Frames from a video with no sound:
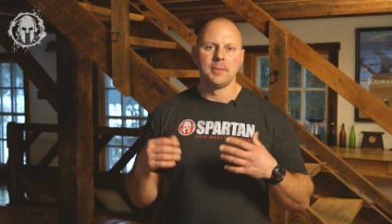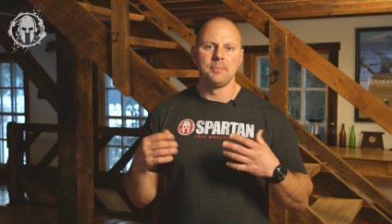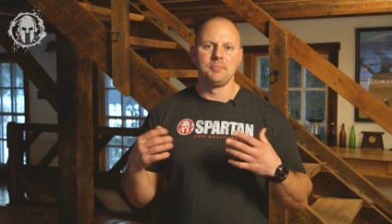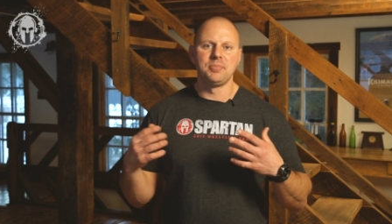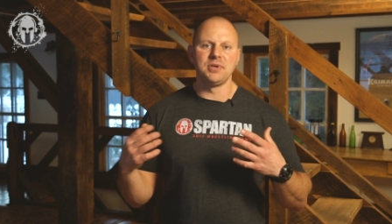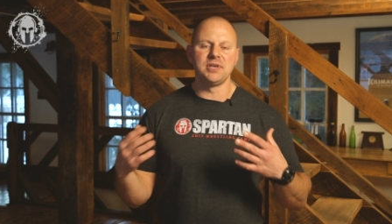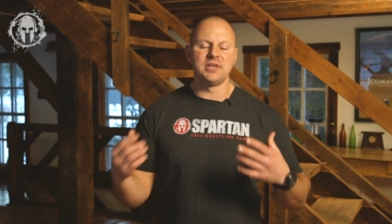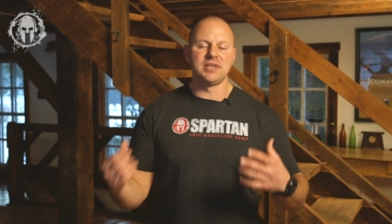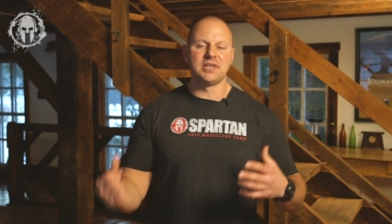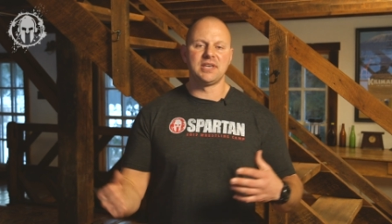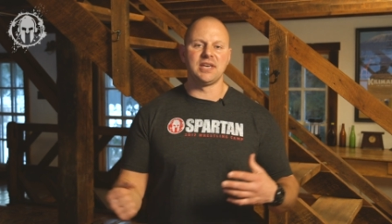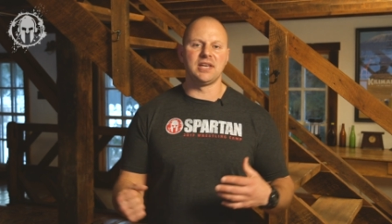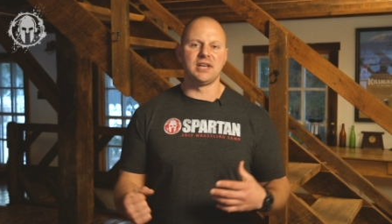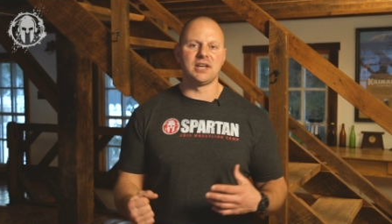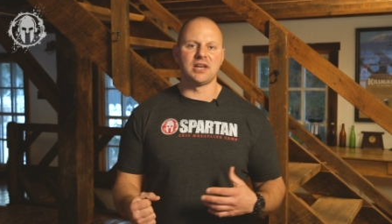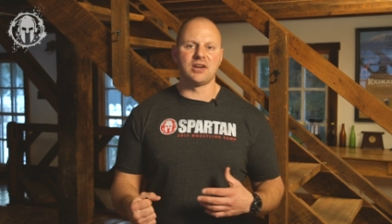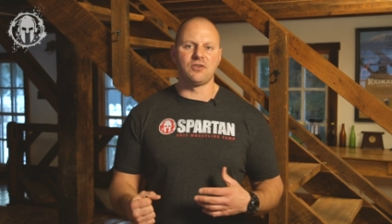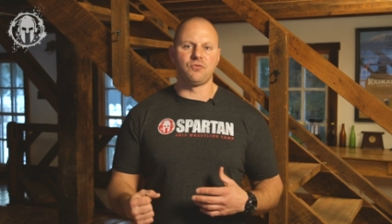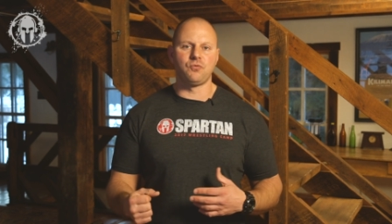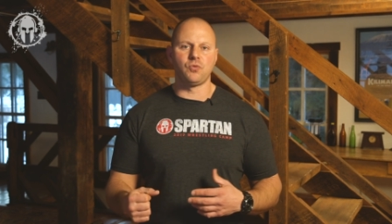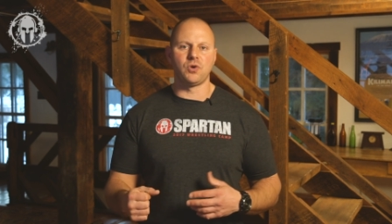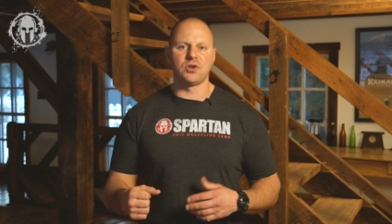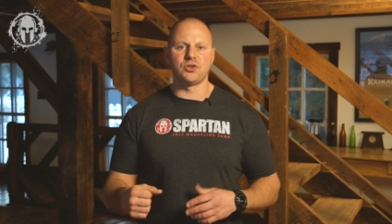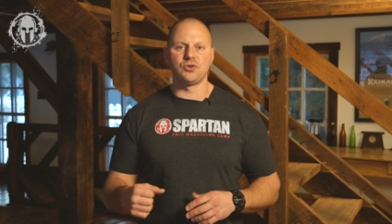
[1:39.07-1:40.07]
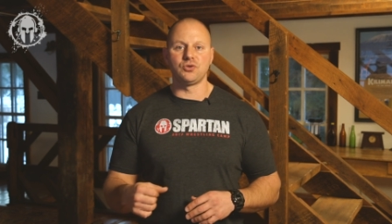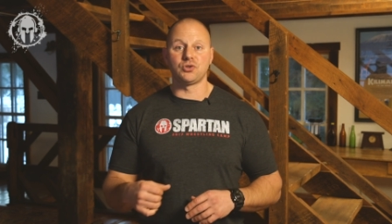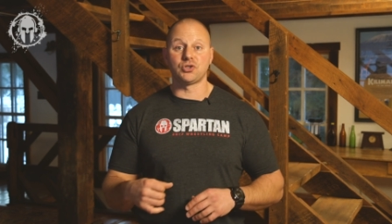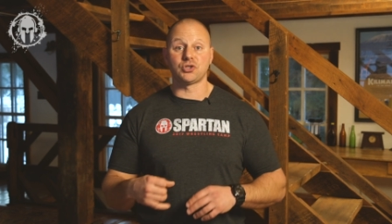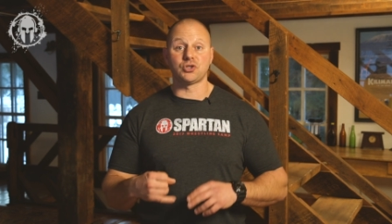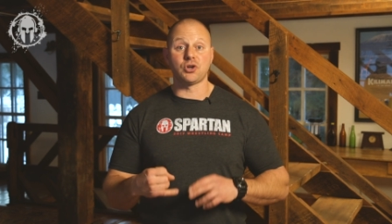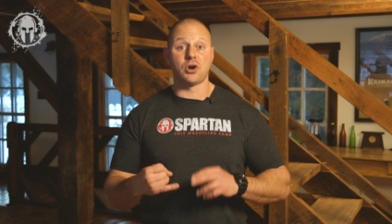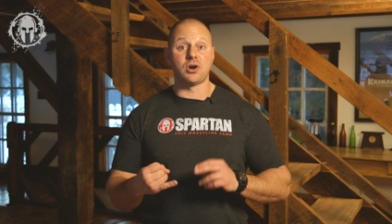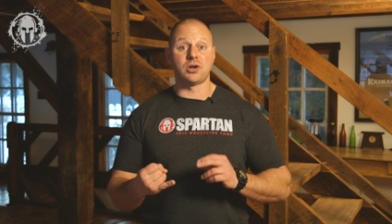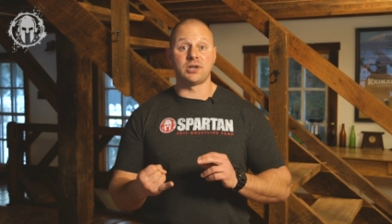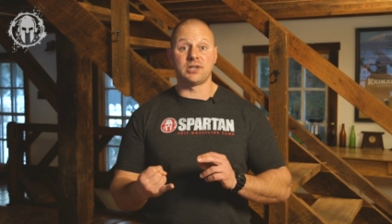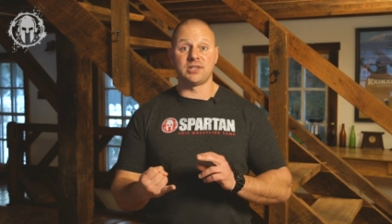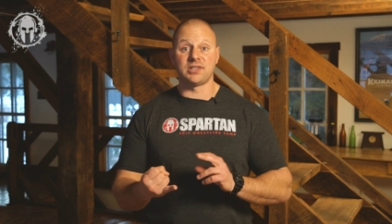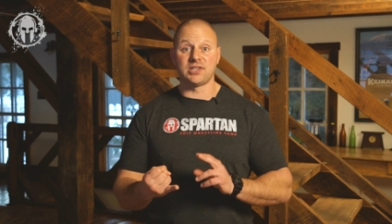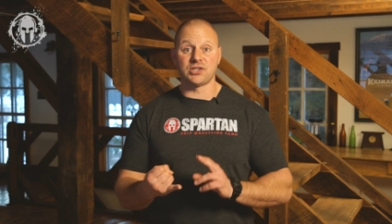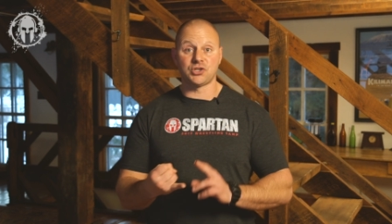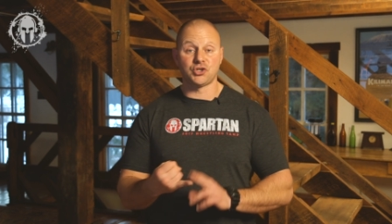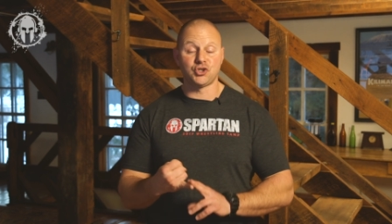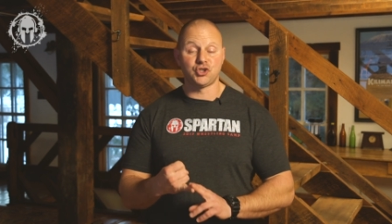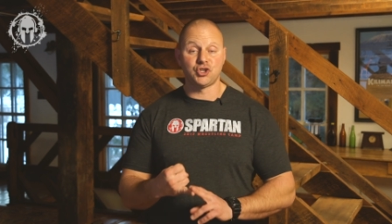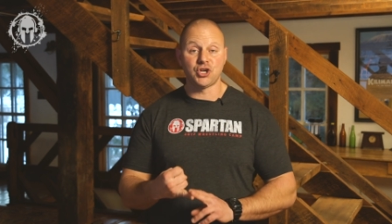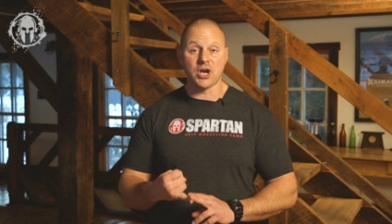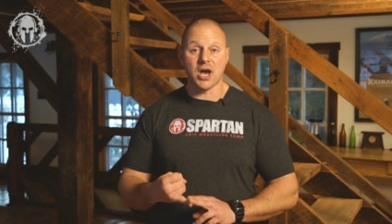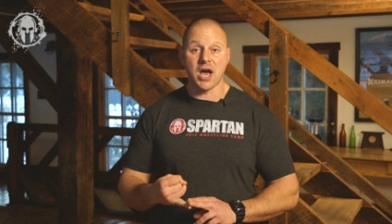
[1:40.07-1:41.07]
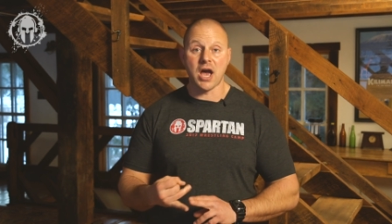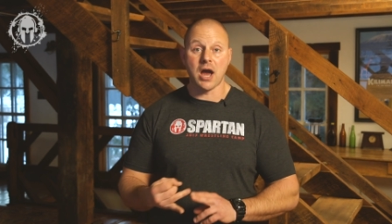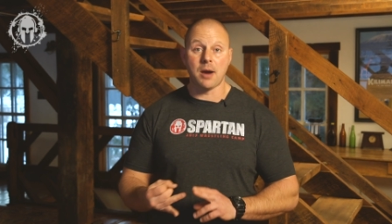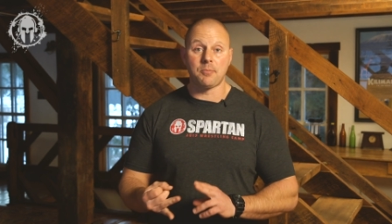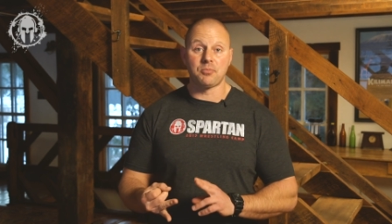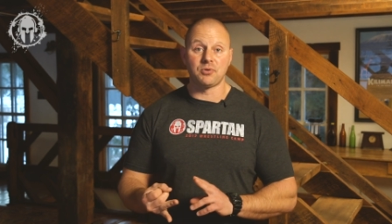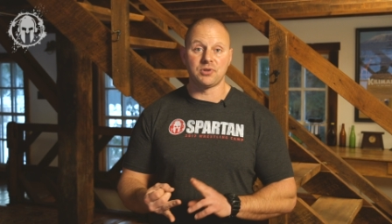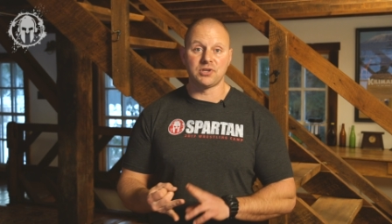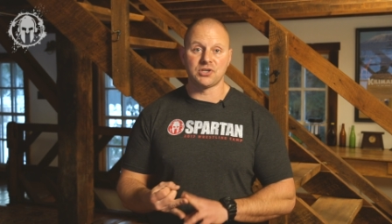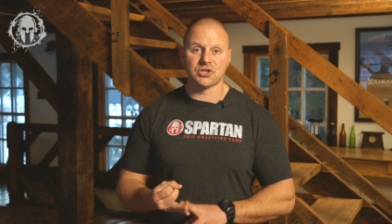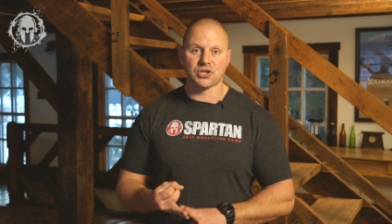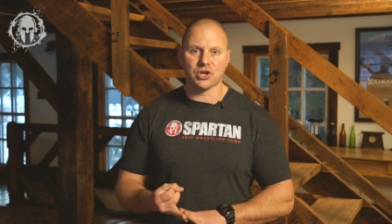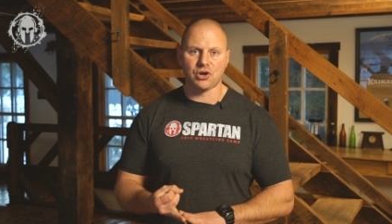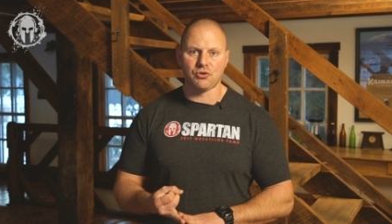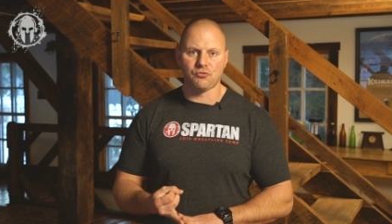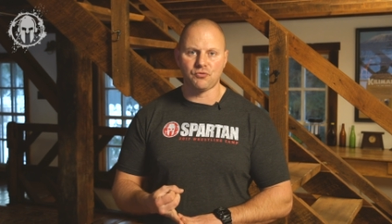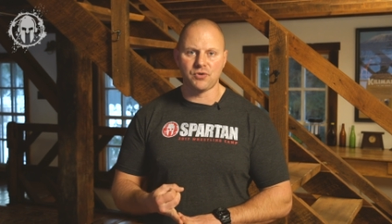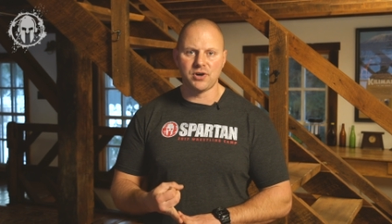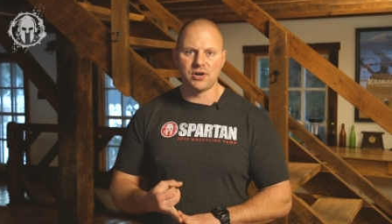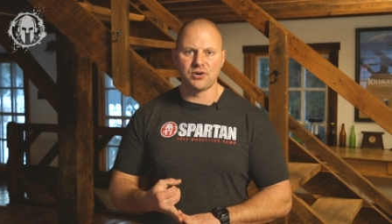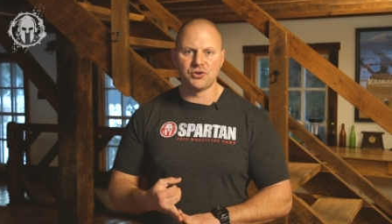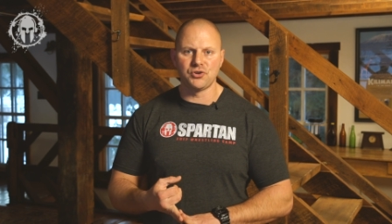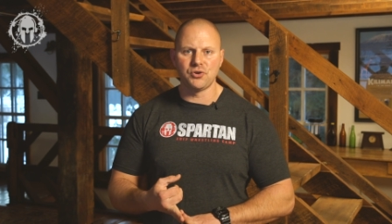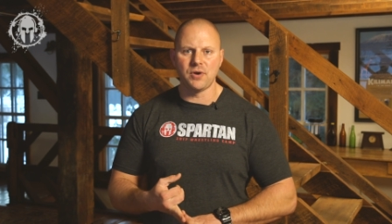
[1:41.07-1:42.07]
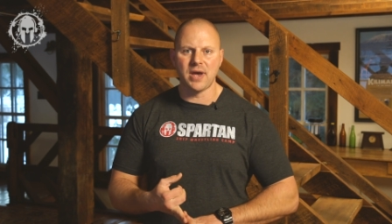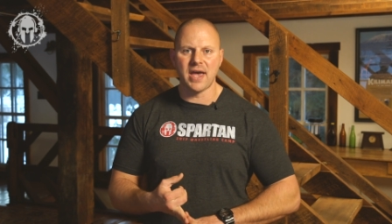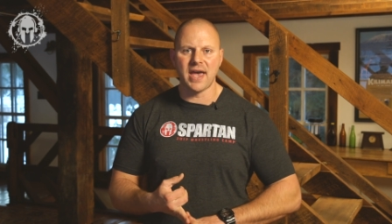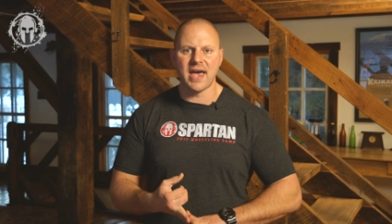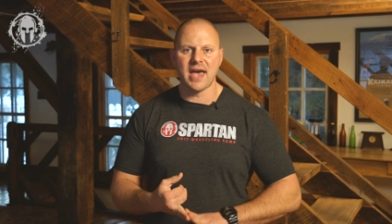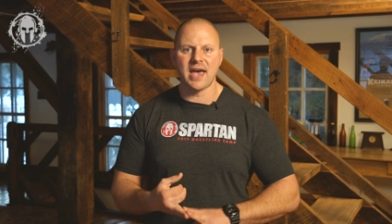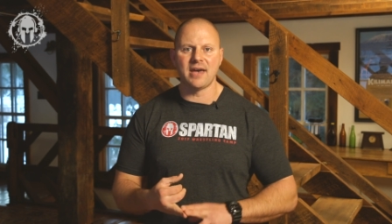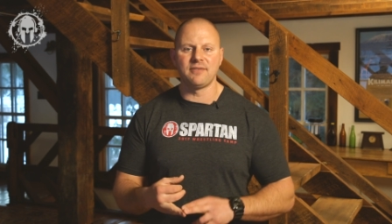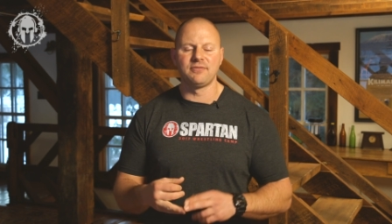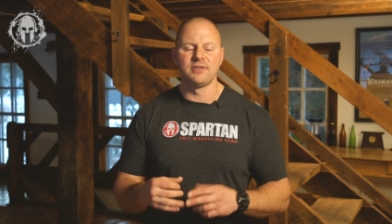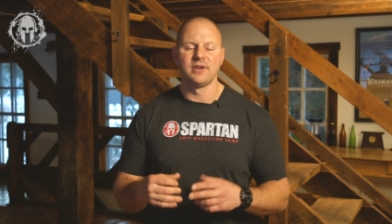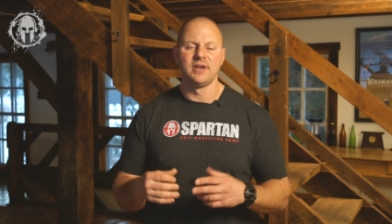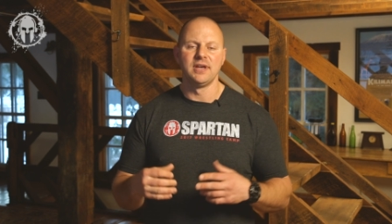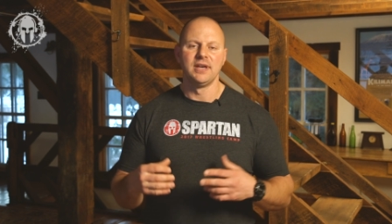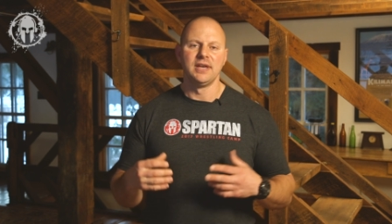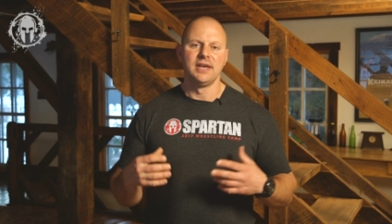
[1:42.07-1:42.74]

beginning of when you started this job or this career you have